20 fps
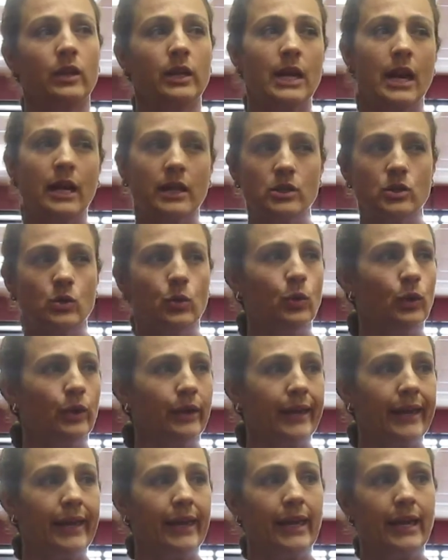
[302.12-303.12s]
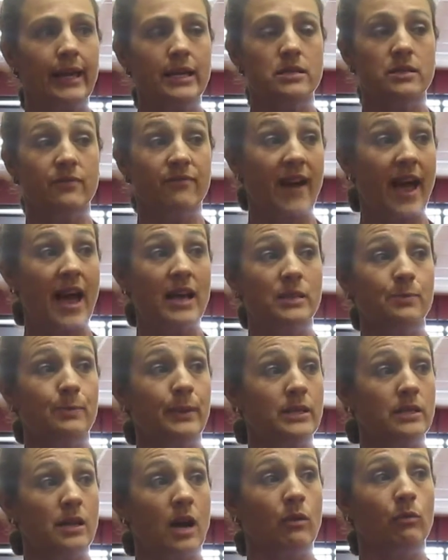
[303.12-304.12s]
yakitori is fast,
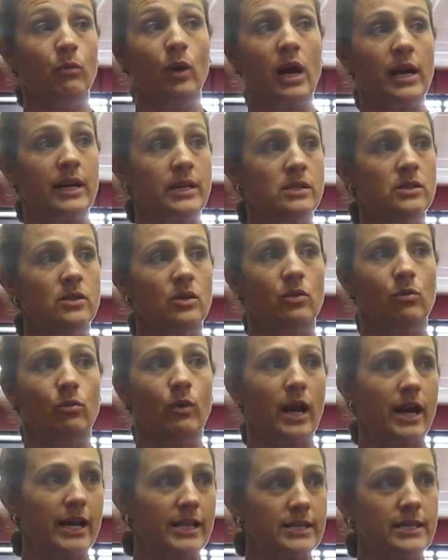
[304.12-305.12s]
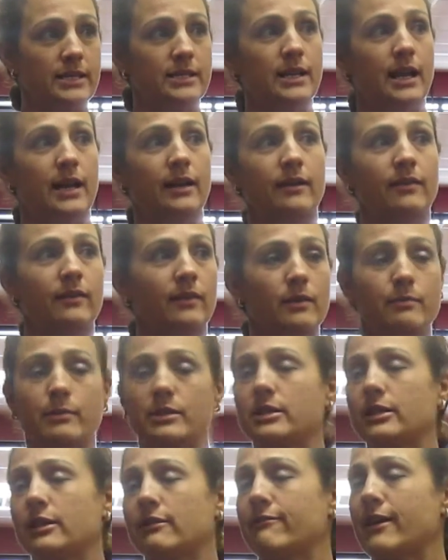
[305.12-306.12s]
but it's got rice, so the rice is kind of the
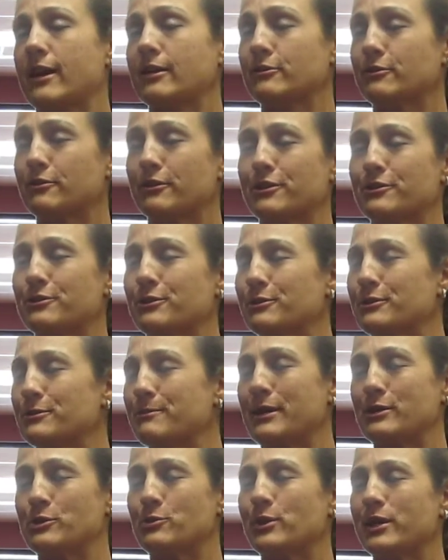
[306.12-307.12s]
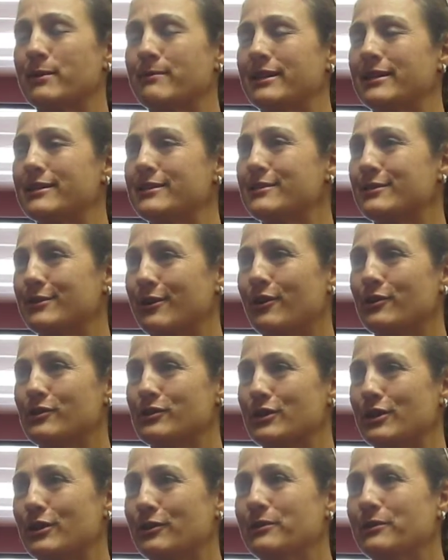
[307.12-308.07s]
limiting factor there, so it's about 20 minutes also.